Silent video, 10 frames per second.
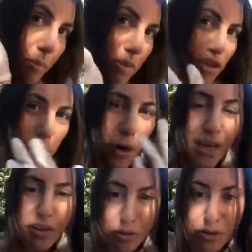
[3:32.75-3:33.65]
Try
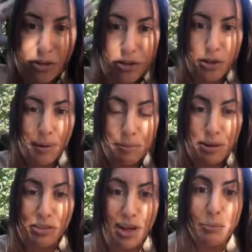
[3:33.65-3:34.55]
not to do the back,
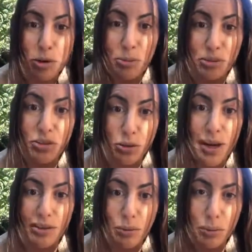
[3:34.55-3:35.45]
because I promise you you'll
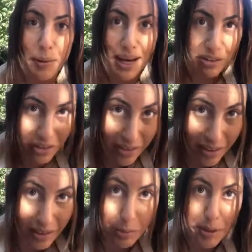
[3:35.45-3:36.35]
end up with patches,
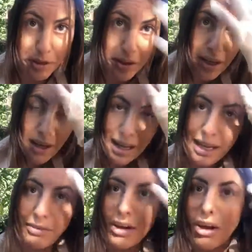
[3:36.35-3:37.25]
and it will be
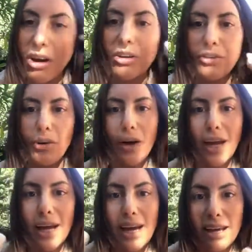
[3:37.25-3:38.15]
even harder for your
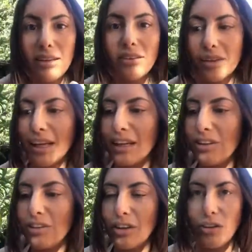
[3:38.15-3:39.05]
hair
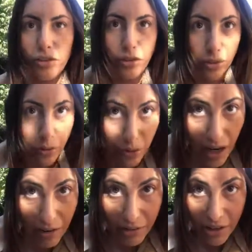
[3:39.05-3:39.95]
technician to
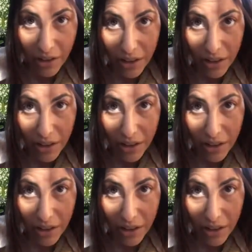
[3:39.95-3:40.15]
cover.